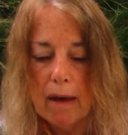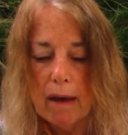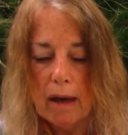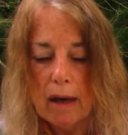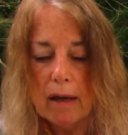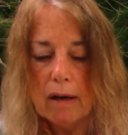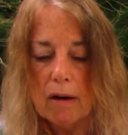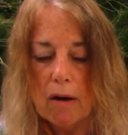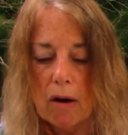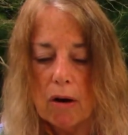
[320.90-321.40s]

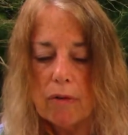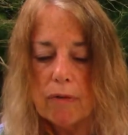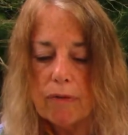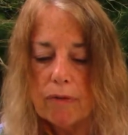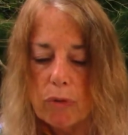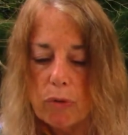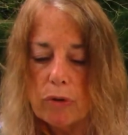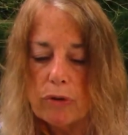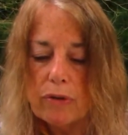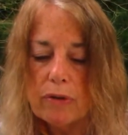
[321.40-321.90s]
In our
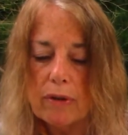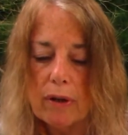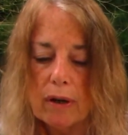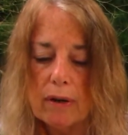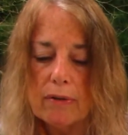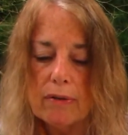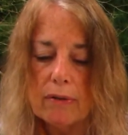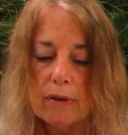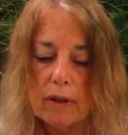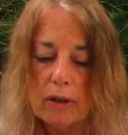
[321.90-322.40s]
forced
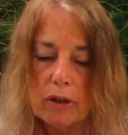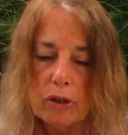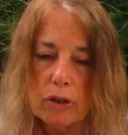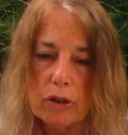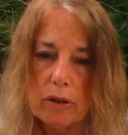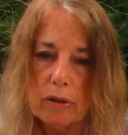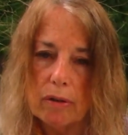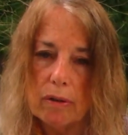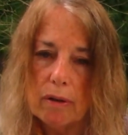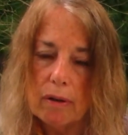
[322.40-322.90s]

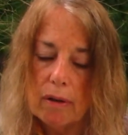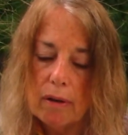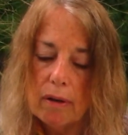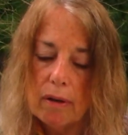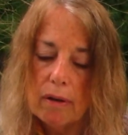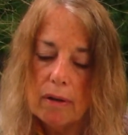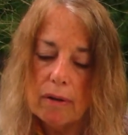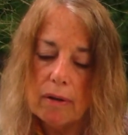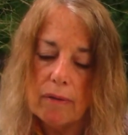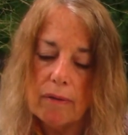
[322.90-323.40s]
isolation,
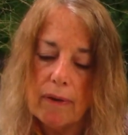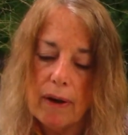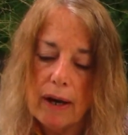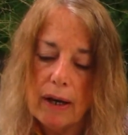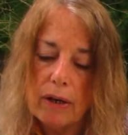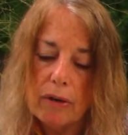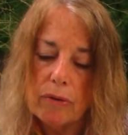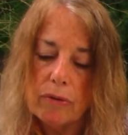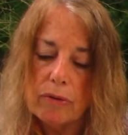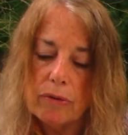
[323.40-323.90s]
the
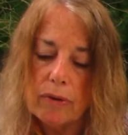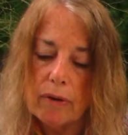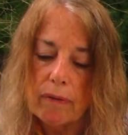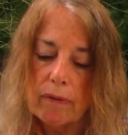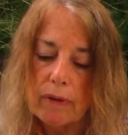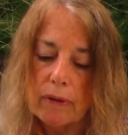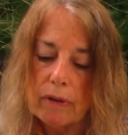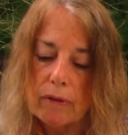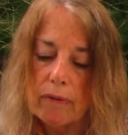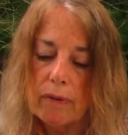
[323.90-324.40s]
values of
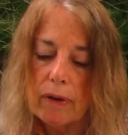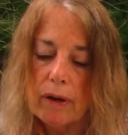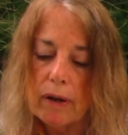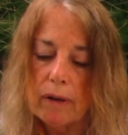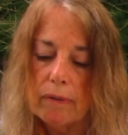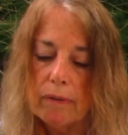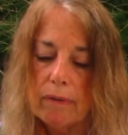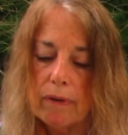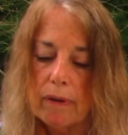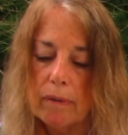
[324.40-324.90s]
the
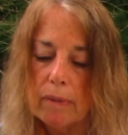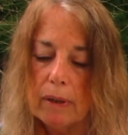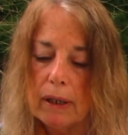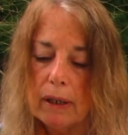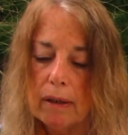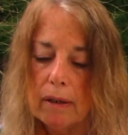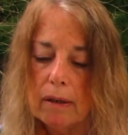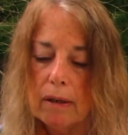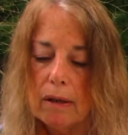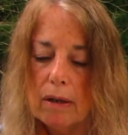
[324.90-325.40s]
divine
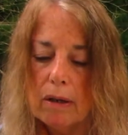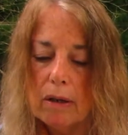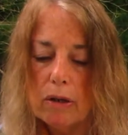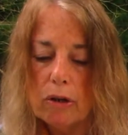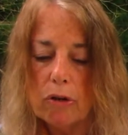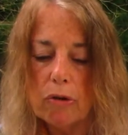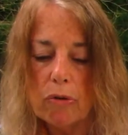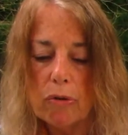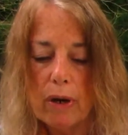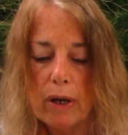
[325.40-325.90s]
feminine
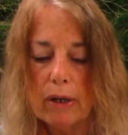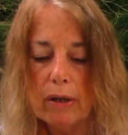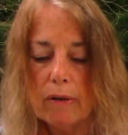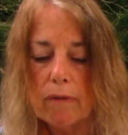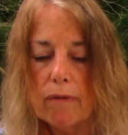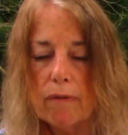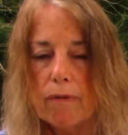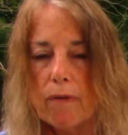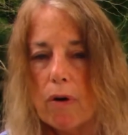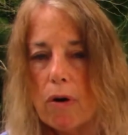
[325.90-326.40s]
created
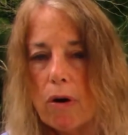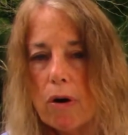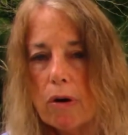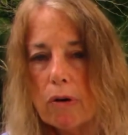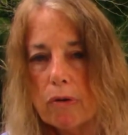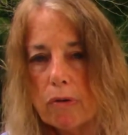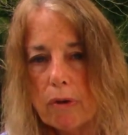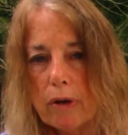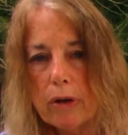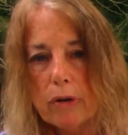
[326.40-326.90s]
far
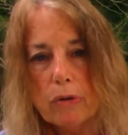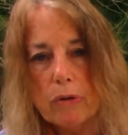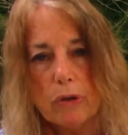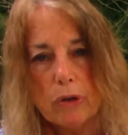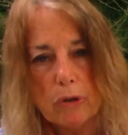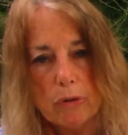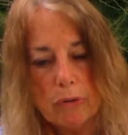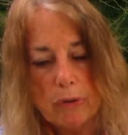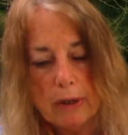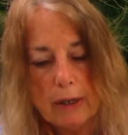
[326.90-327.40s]
greater
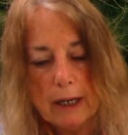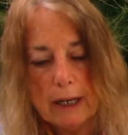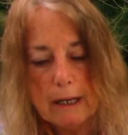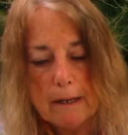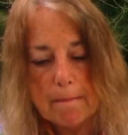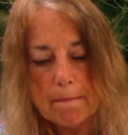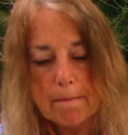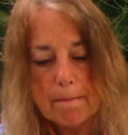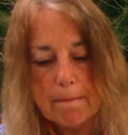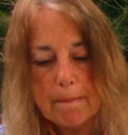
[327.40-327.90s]
unity,
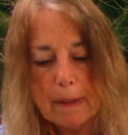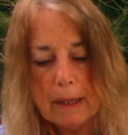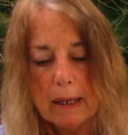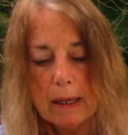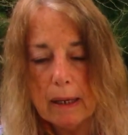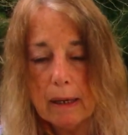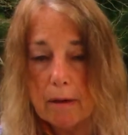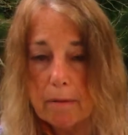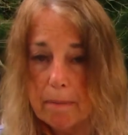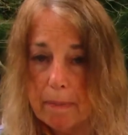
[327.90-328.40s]

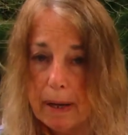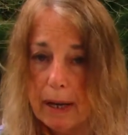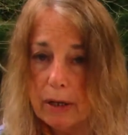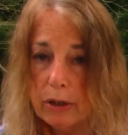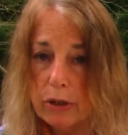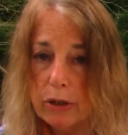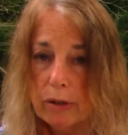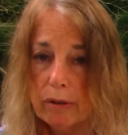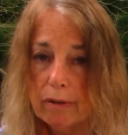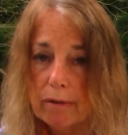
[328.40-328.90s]

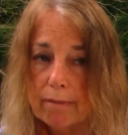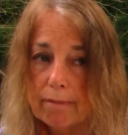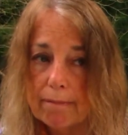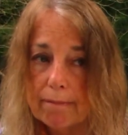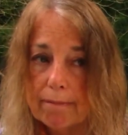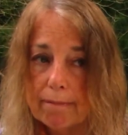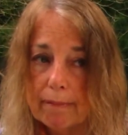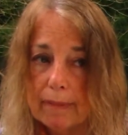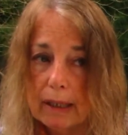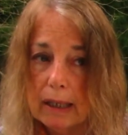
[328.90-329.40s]
compassion,
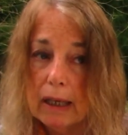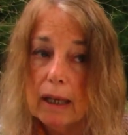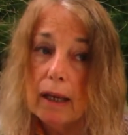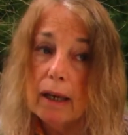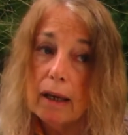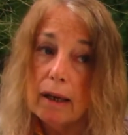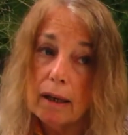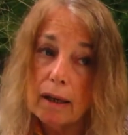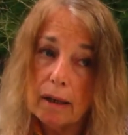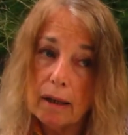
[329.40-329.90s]

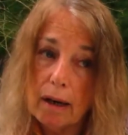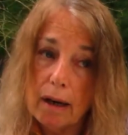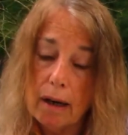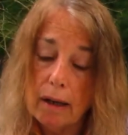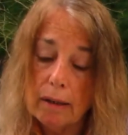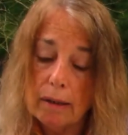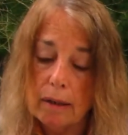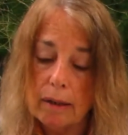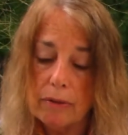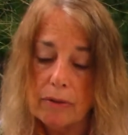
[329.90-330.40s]

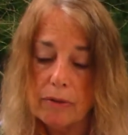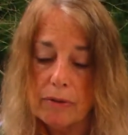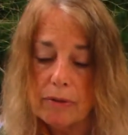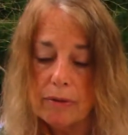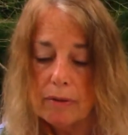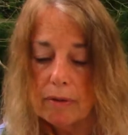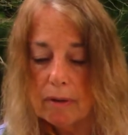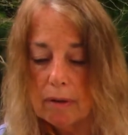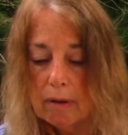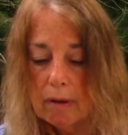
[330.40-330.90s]

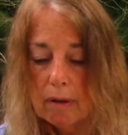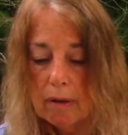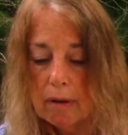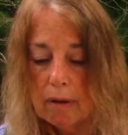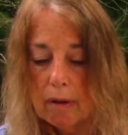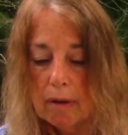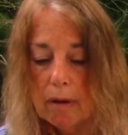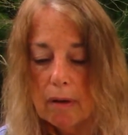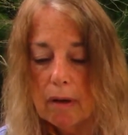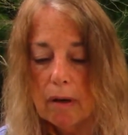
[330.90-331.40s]
kindness,
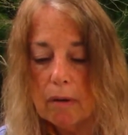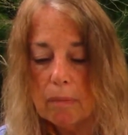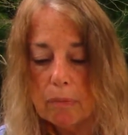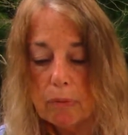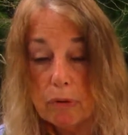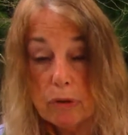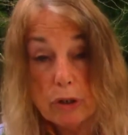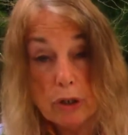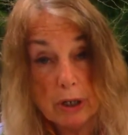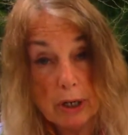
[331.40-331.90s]

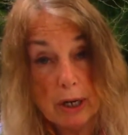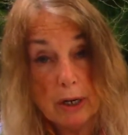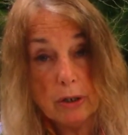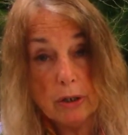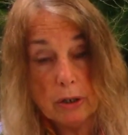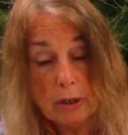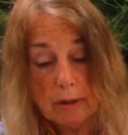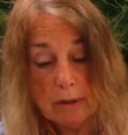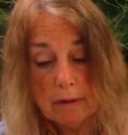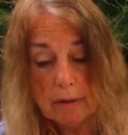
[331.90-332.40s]

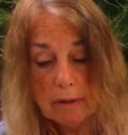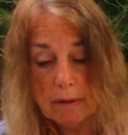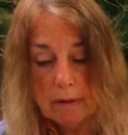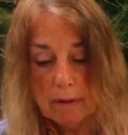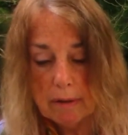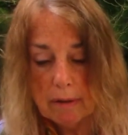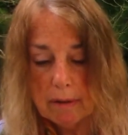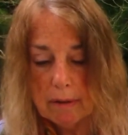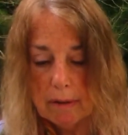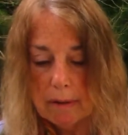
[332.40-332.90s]
appreciation.
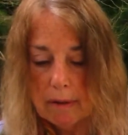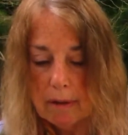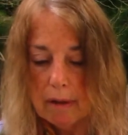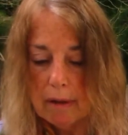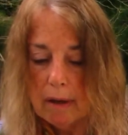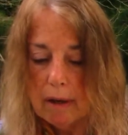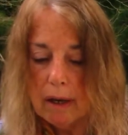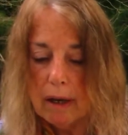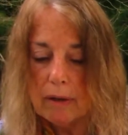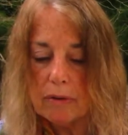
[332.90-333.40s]

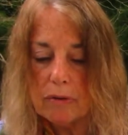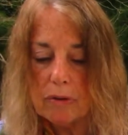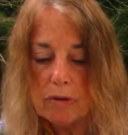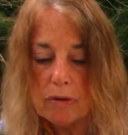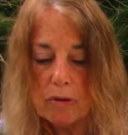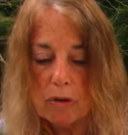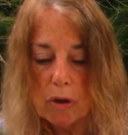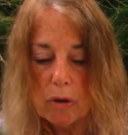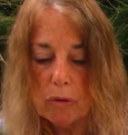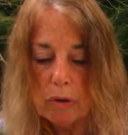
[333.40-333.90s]
As the
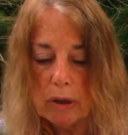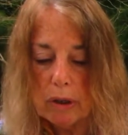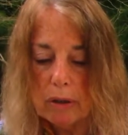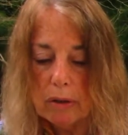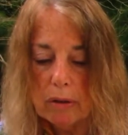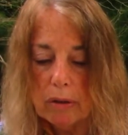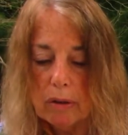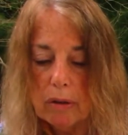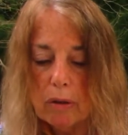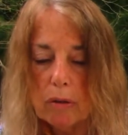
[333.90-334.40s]

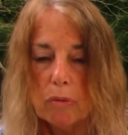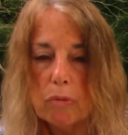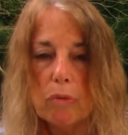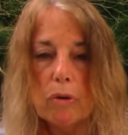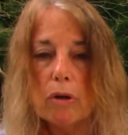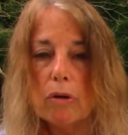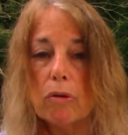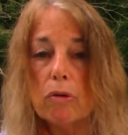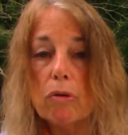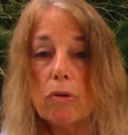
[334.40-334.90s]
slogan,
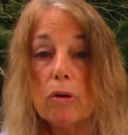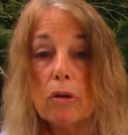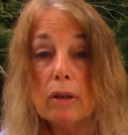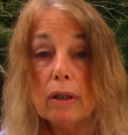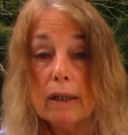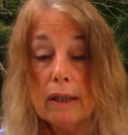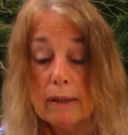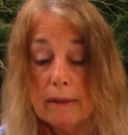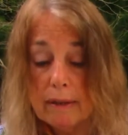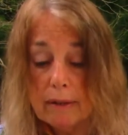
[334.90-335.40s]
we are all
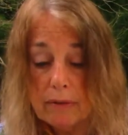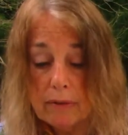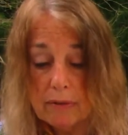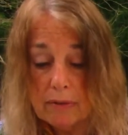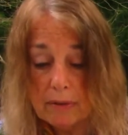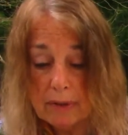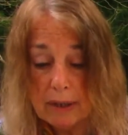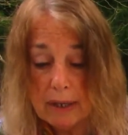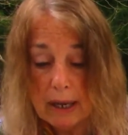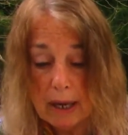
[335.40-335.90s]
in this
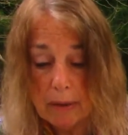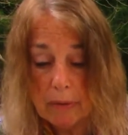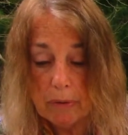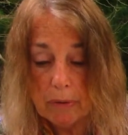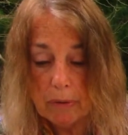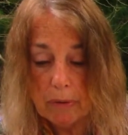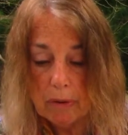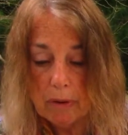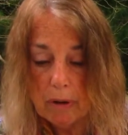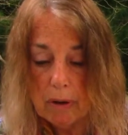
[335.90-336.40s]
together,